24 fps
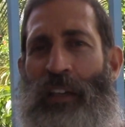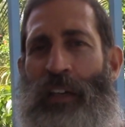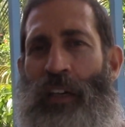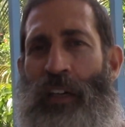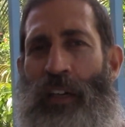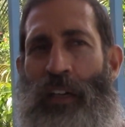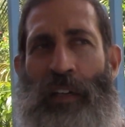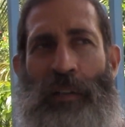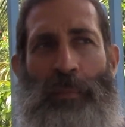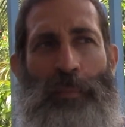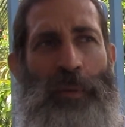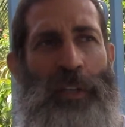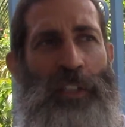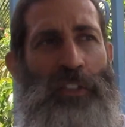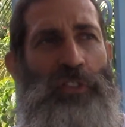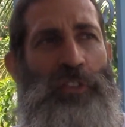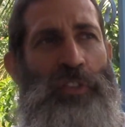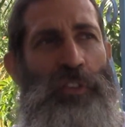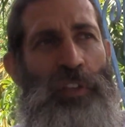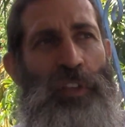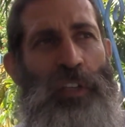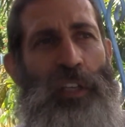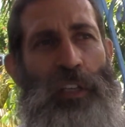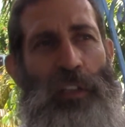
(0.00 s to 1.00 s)
Uh,
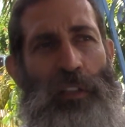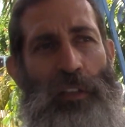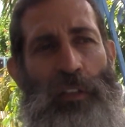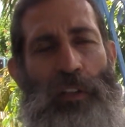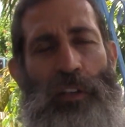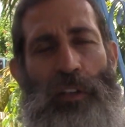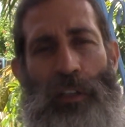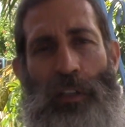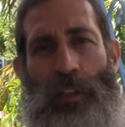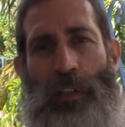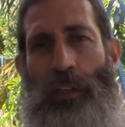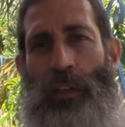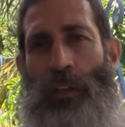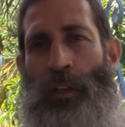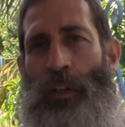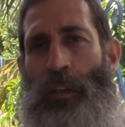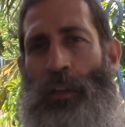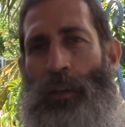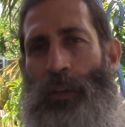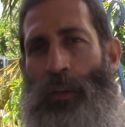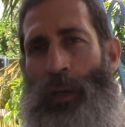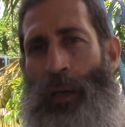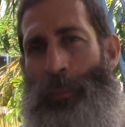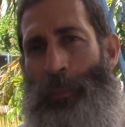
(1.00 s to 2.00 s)
much neater look.
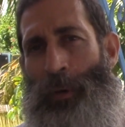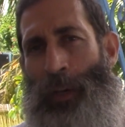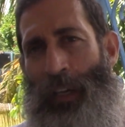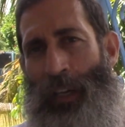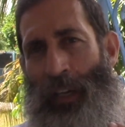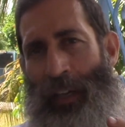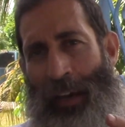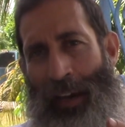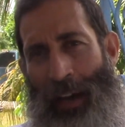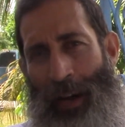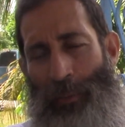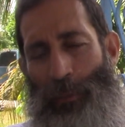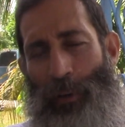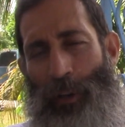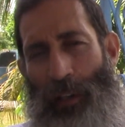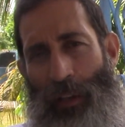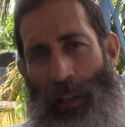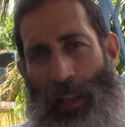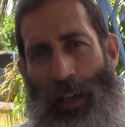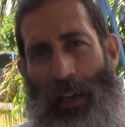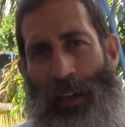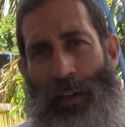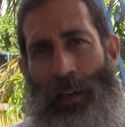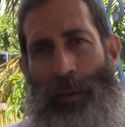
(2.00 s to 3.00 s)
Uh, I'm on the camera a
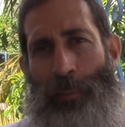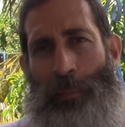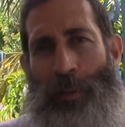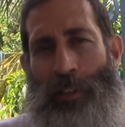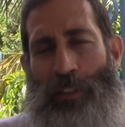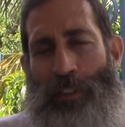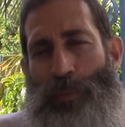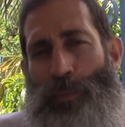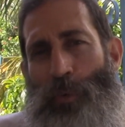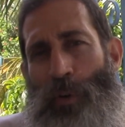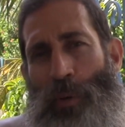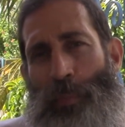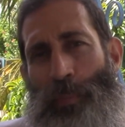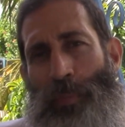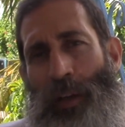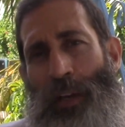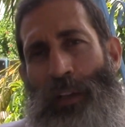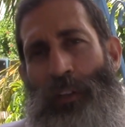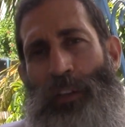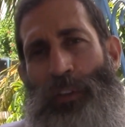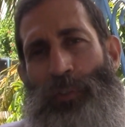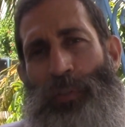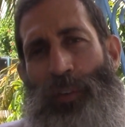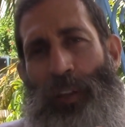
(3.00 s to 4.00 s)
lot, a much more
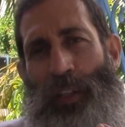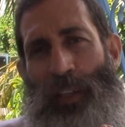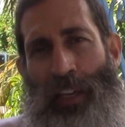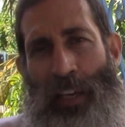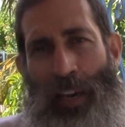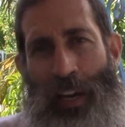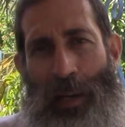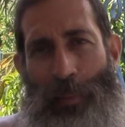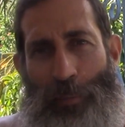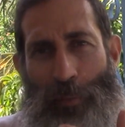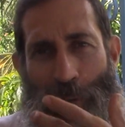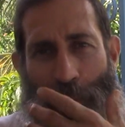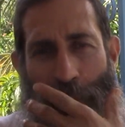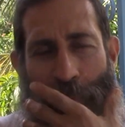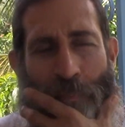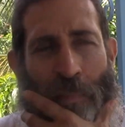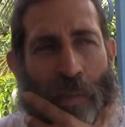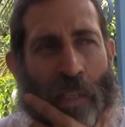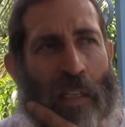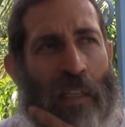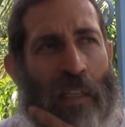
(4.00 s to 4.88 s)
better look for the camera.